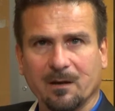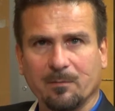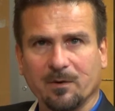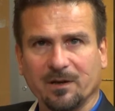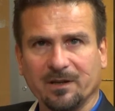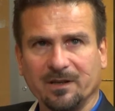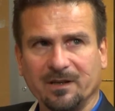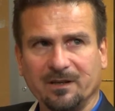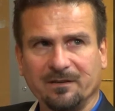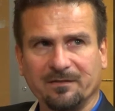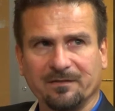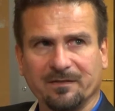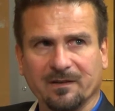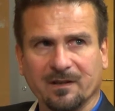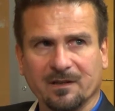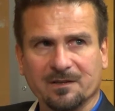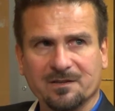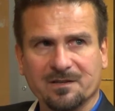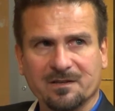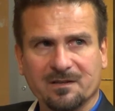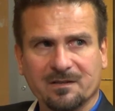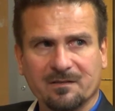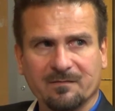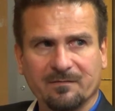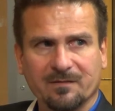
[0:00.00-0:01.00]
believe
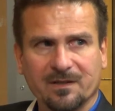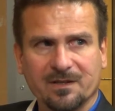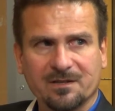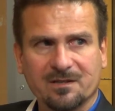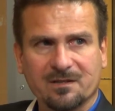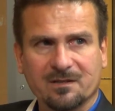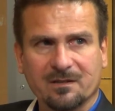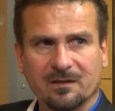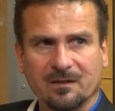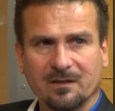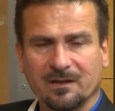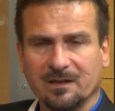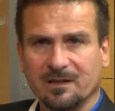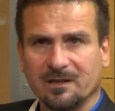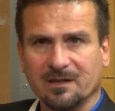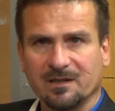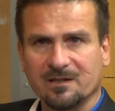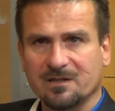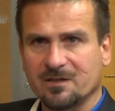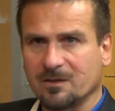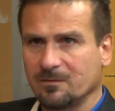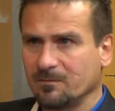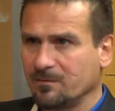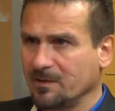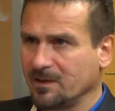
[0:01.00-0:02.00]
we started it
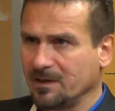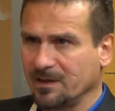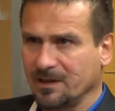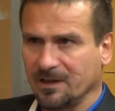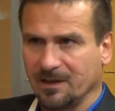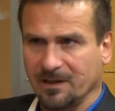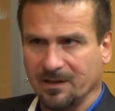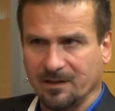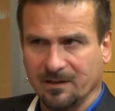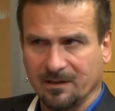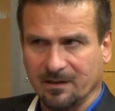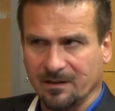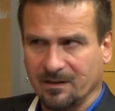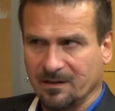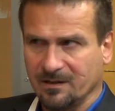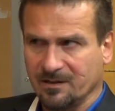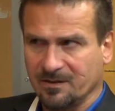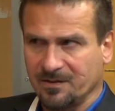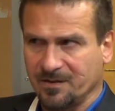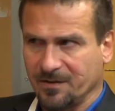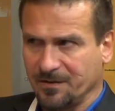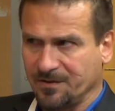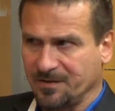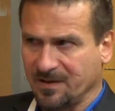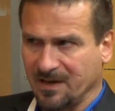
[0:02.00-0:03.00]
somewhere in
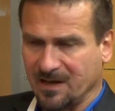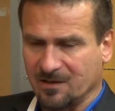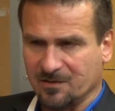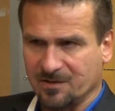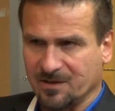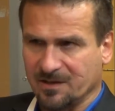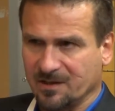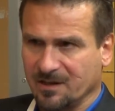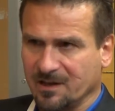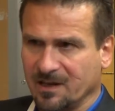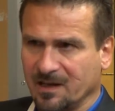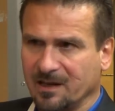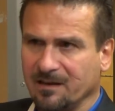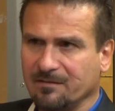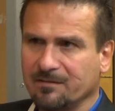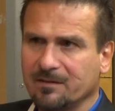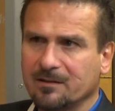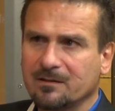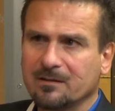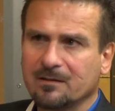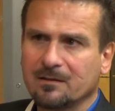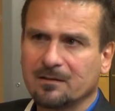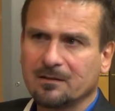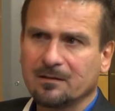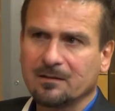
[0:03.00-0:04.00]

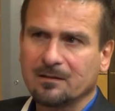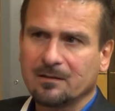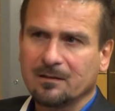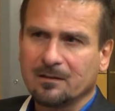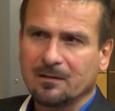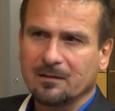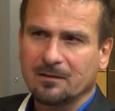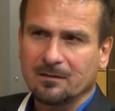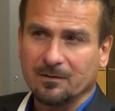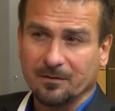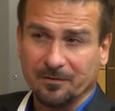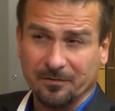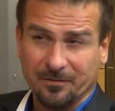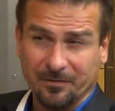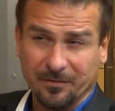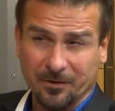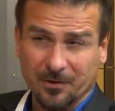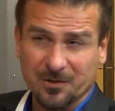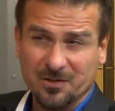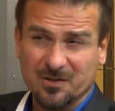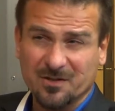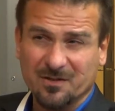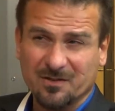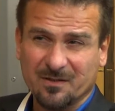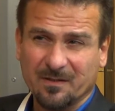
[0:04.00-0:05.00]
2011, the
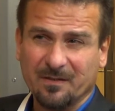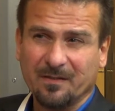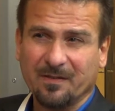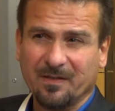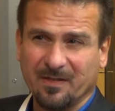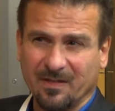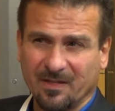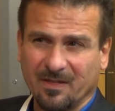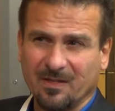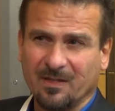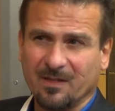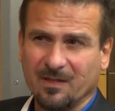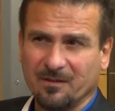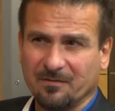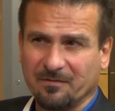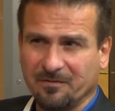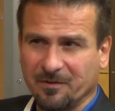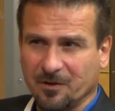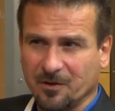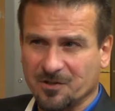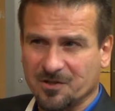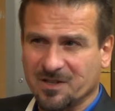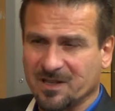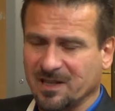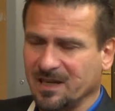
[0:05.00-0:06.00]
first
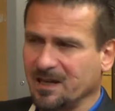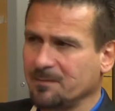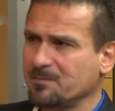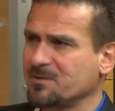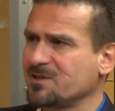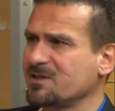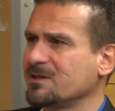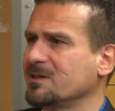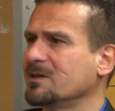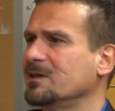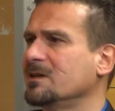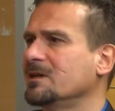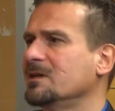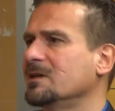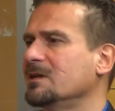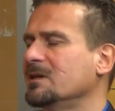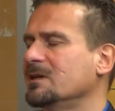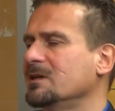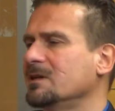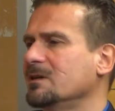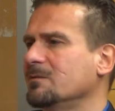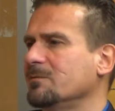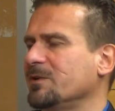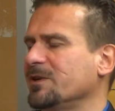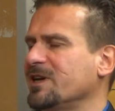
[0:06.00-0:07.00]
steps. Yeah.
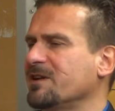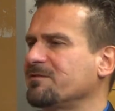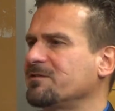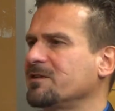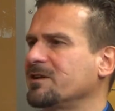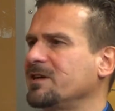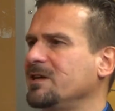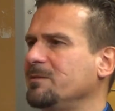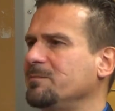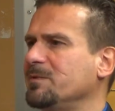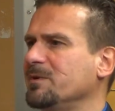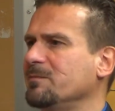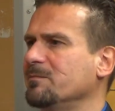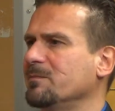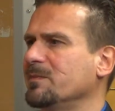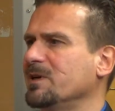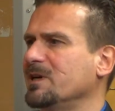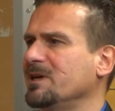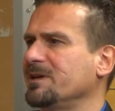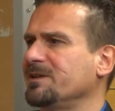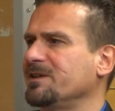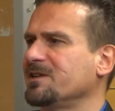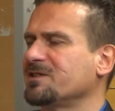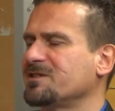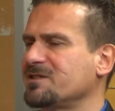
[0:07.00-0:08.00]
But you have to keep in
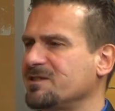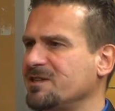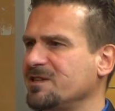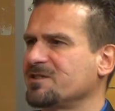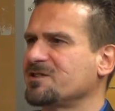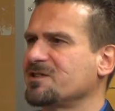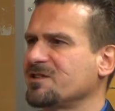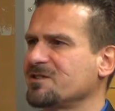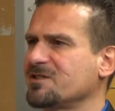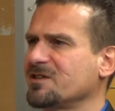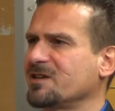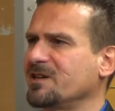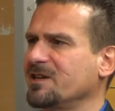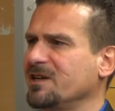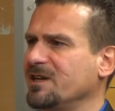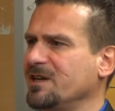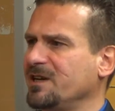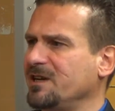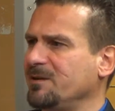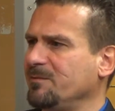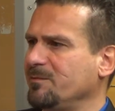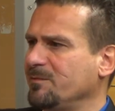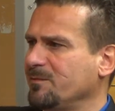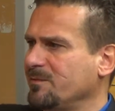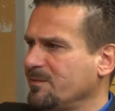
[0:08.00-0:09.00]
mind, this is a
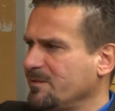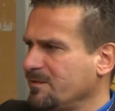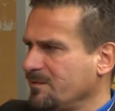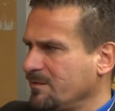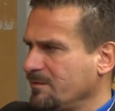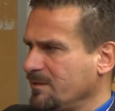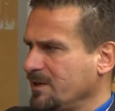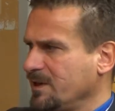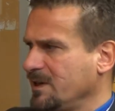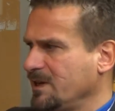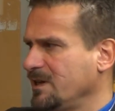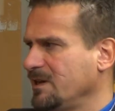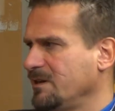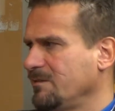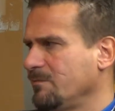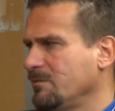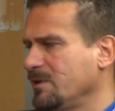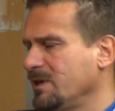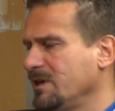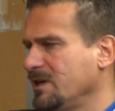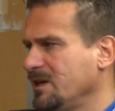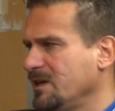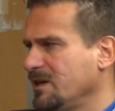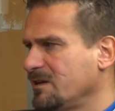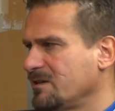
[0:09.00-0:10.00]
game
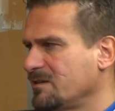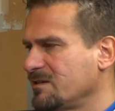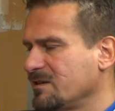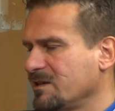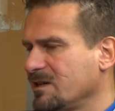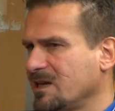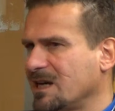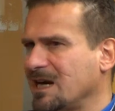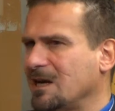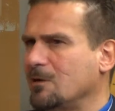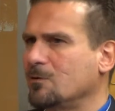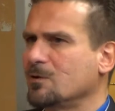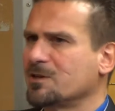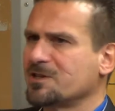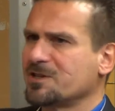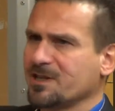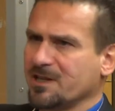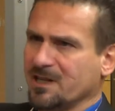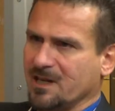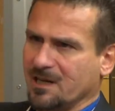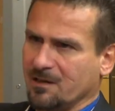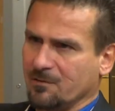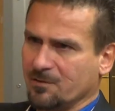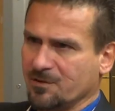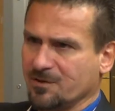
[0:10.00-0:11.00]
with hours and
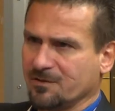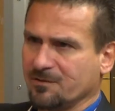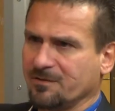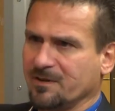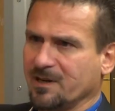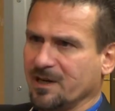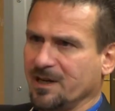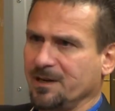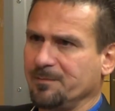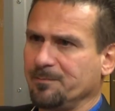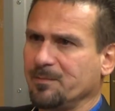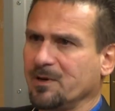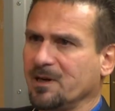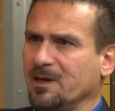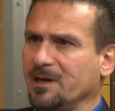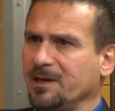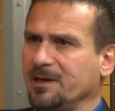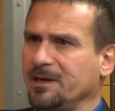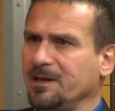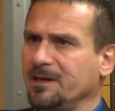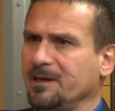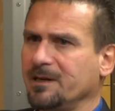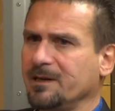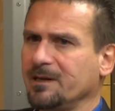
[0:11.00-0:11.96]
hours of gameplay.